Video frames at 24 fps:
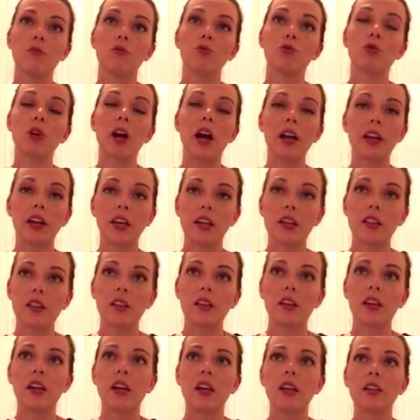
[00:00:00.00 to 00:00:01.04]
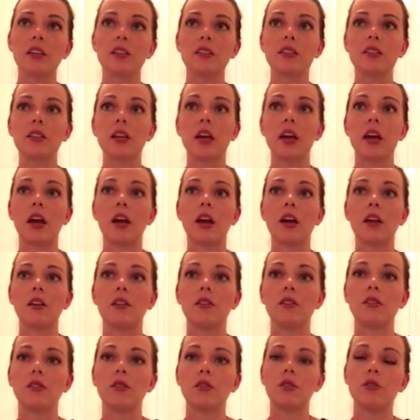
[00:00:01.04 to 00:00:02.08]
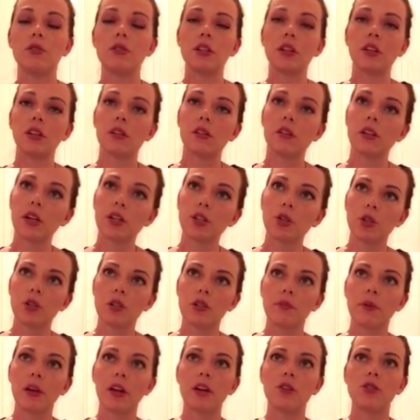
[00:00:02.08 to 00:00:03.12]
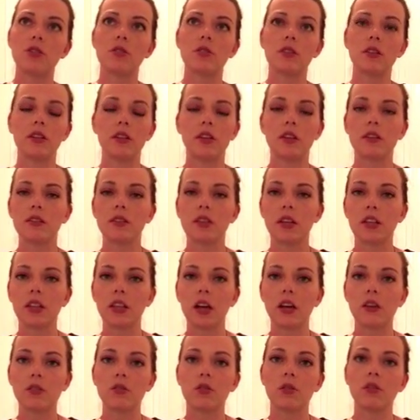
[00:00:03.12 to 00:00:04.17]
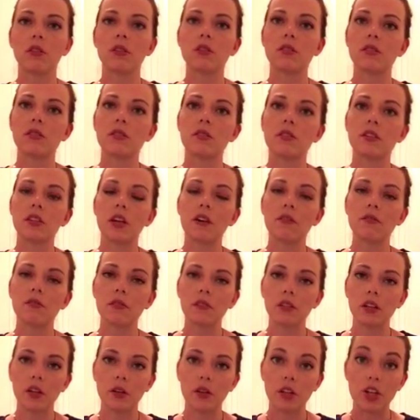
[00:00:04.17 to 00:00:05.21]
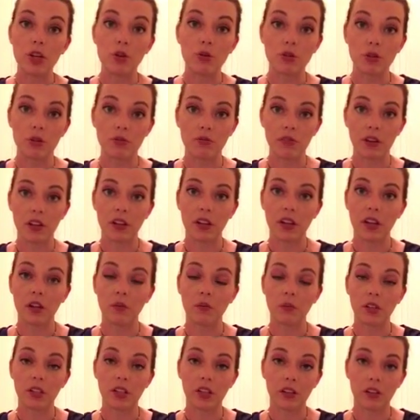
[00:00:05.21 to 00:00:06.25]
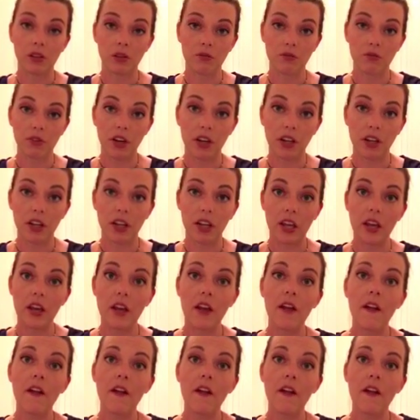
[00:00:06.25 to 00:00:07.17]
tracking things and using collections pages and things like that. So this is definitely user-friendly and beginner-friendly.